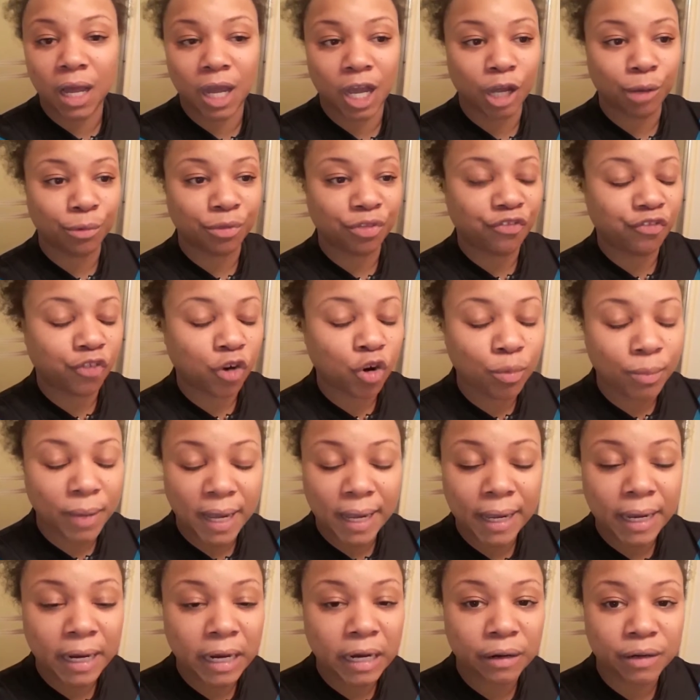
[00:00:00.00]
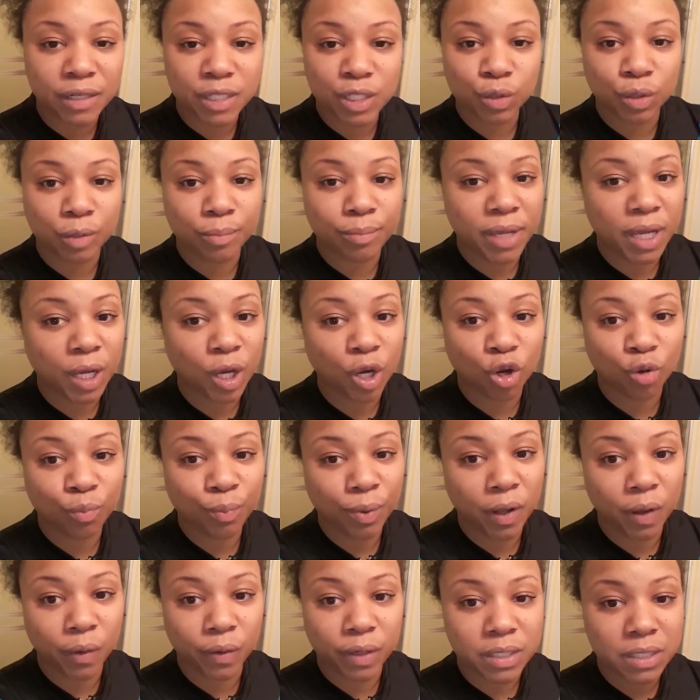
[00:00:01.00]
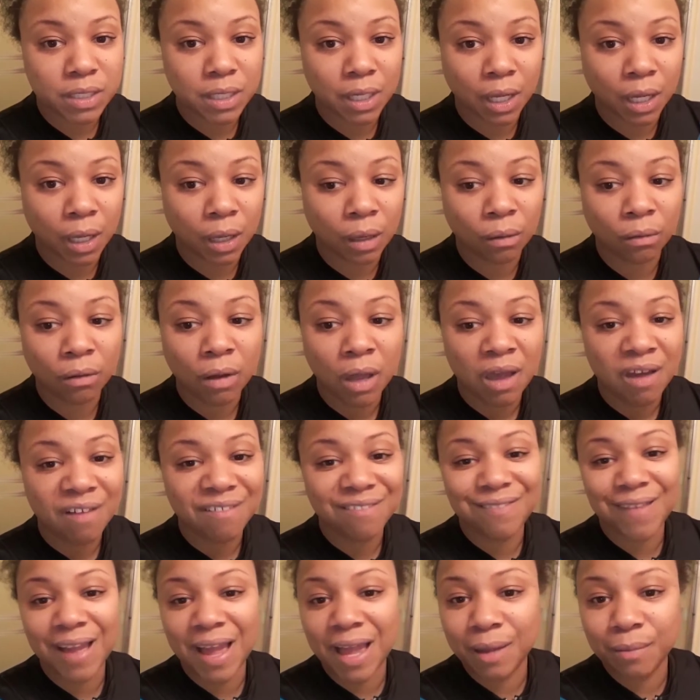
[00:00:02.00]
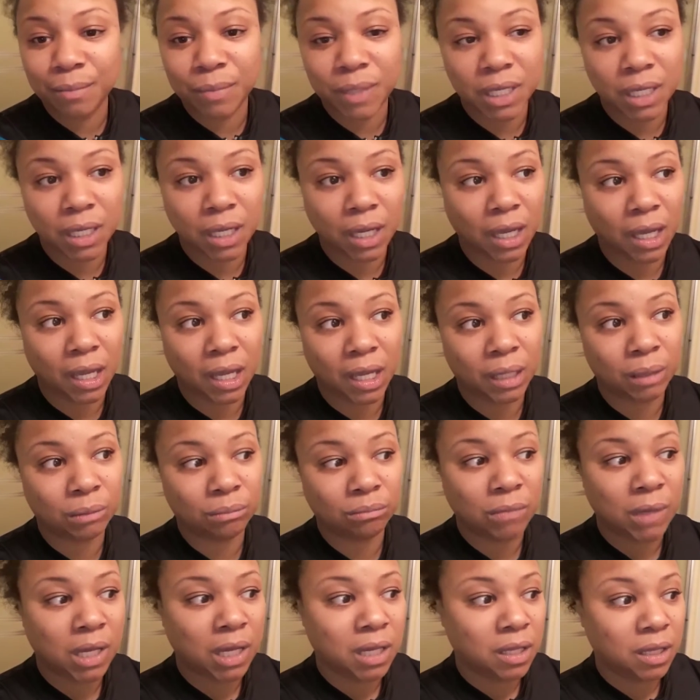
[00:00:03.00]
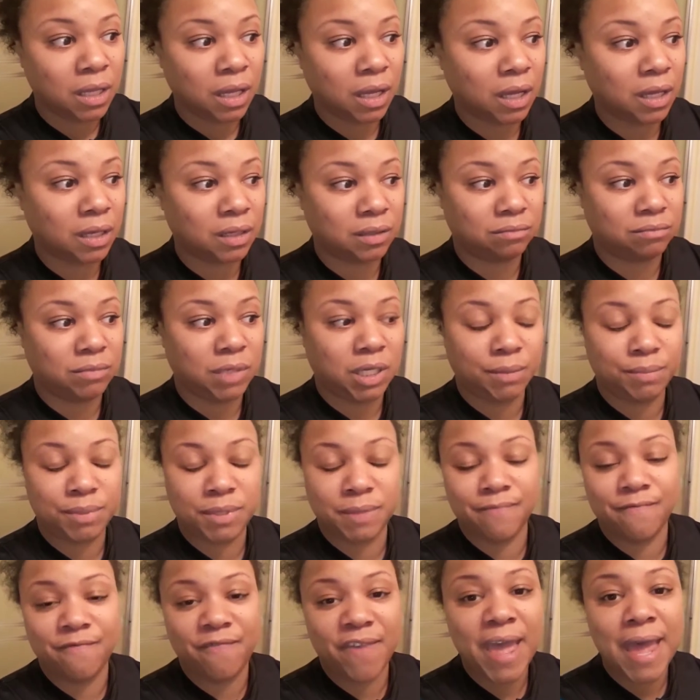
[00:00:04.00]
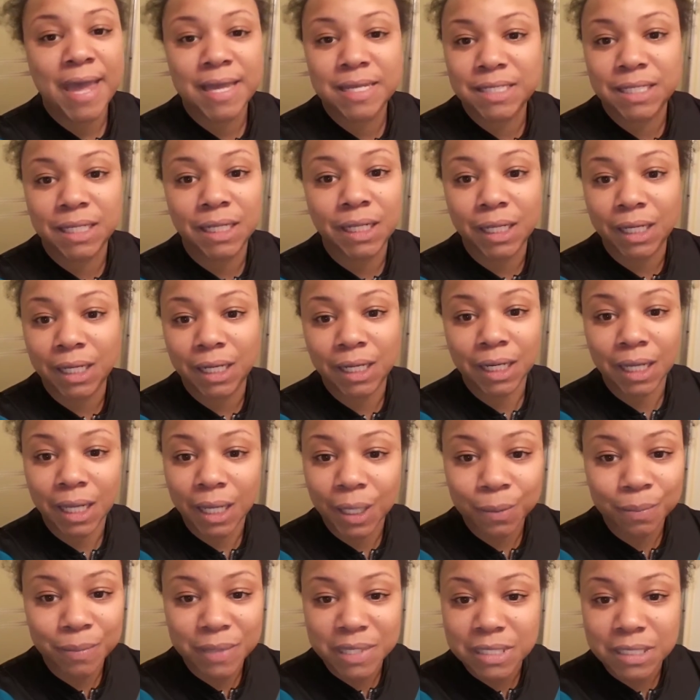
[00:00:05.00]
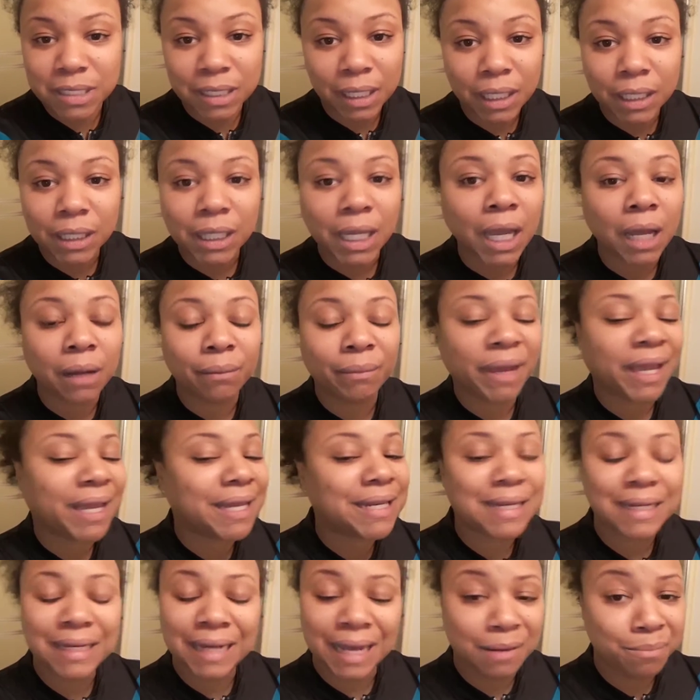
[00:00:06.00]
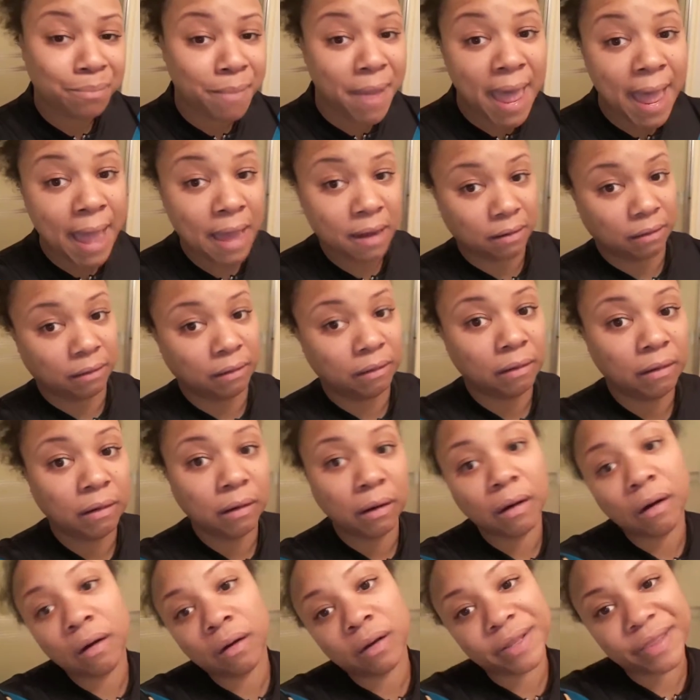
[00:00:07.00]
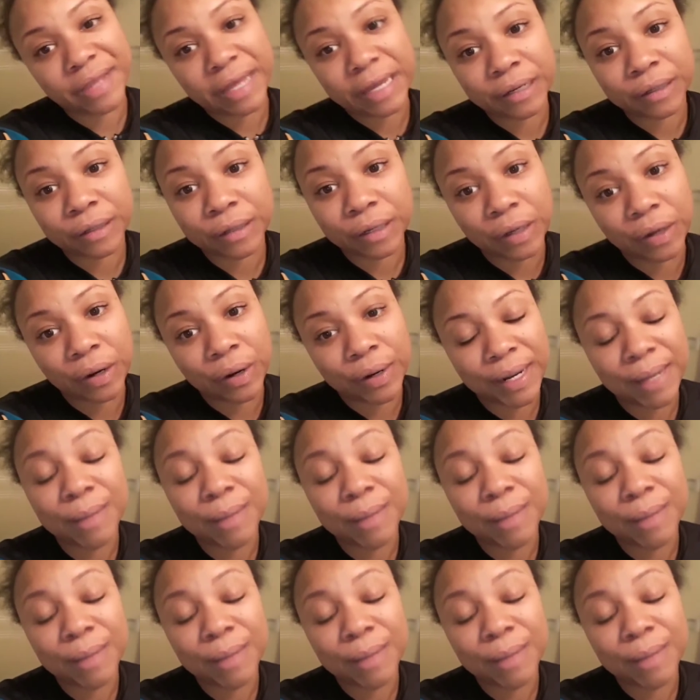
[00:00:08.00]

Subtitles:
throw my hair into a big old ponytail, find me some Vaseline to help me slick down my hair. It did not matter. All of that occurred. I'm